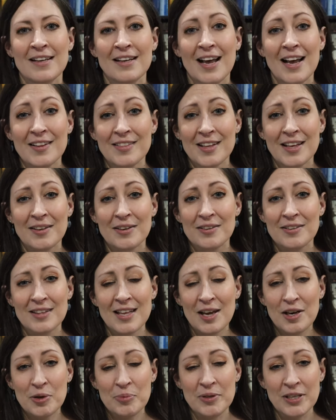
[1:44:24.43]
and that,
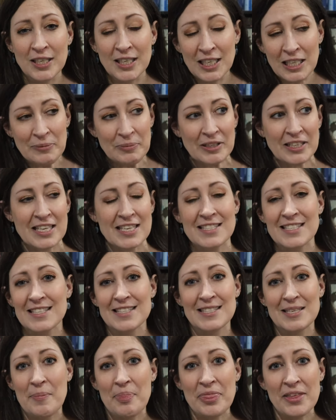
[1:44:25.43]
that'll be good because
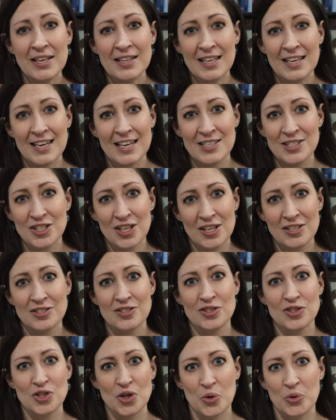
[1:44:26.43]
it's something that I
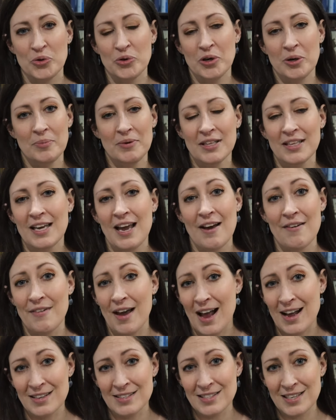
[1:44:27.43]
just don't normally have
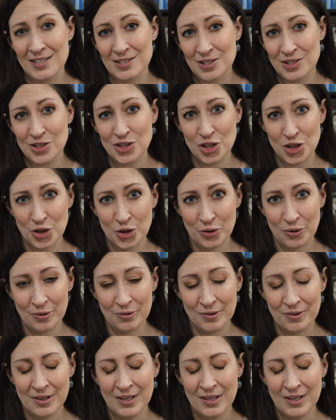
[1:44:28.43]
access to.